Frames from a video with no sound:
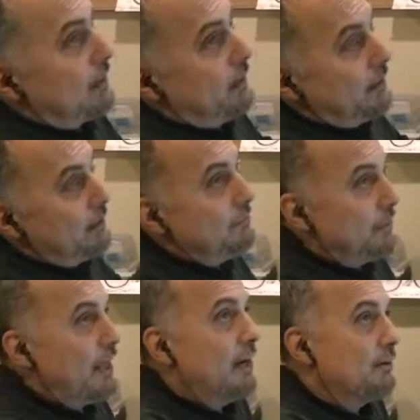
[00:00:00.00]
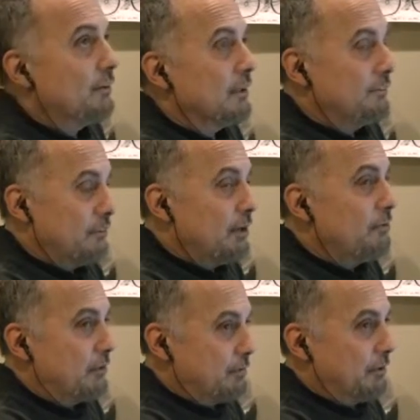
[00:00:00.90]
and even now, some
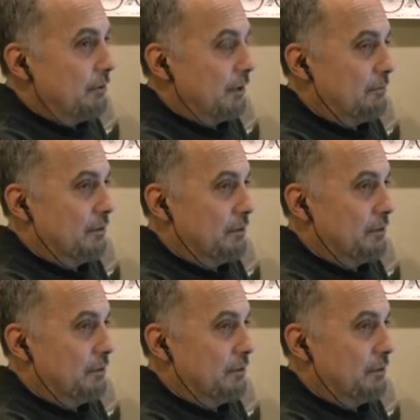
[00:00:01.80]
of the people coming